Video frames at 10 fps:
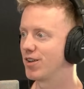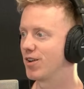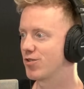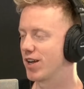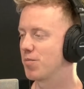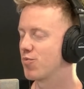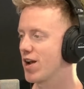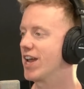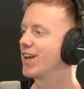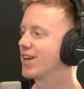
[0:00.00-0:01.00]
trying to
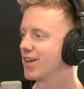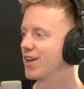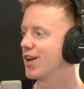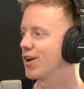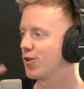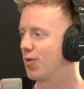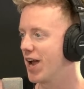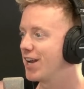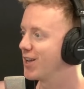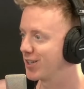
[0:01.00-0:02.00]
bring
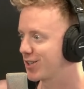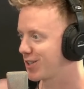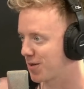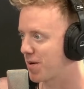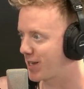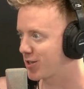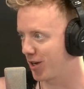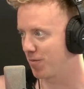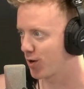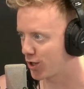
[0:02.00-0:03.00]
queerness to the
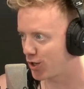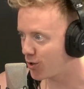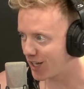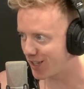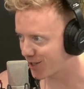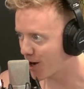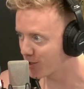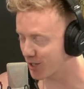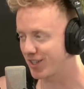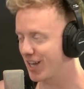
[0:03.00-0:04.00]
mainstream, which you did so
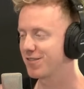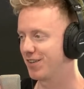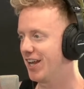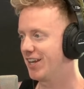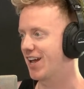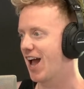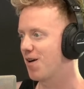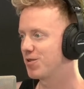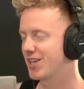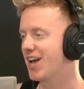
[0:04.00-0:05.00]
successfully?
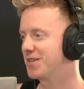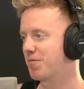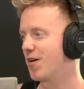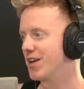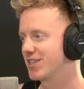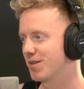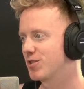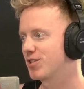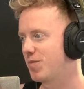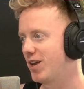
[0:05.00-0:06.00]
How was that experience? That
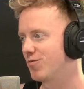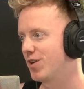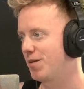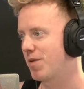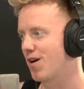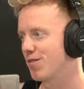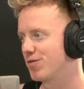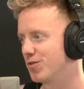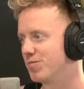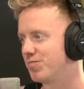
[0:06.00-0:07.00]
must have been really powerful.